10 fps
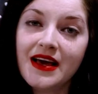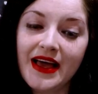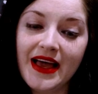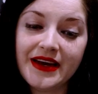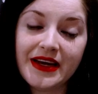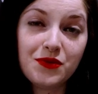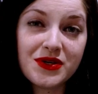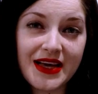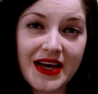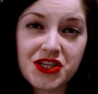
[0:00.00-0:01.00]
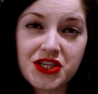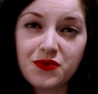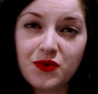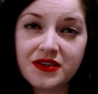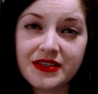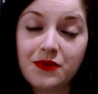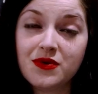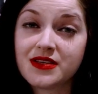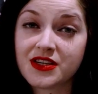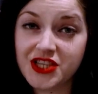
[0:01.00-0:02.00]
and it was actually one that was
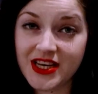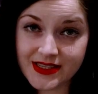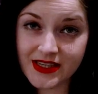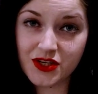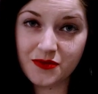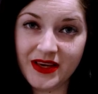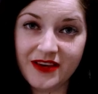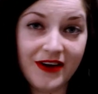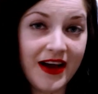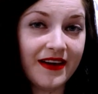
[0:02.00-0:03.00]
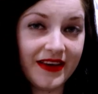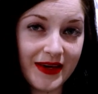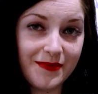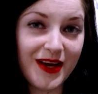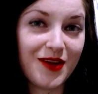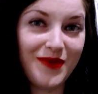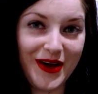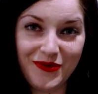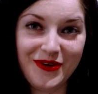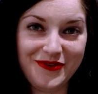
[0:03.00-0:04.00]
suggested to me via email by
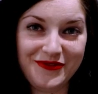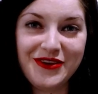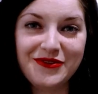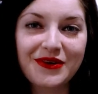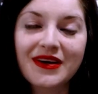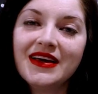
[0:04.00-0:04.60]
one of you.